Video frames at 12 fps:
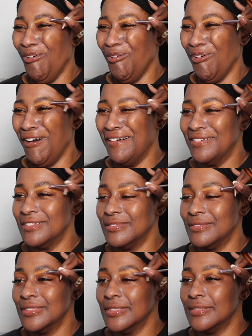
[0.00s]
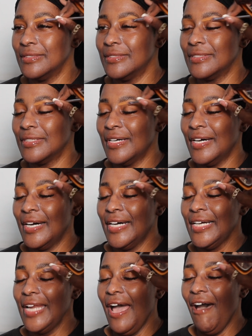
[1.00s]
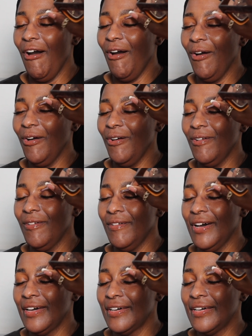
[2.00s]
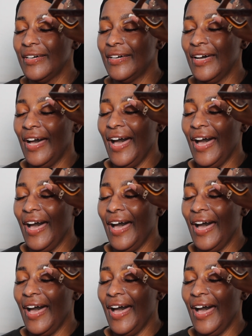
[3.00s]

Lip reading: I gave her a fan so she could fan herself throughout the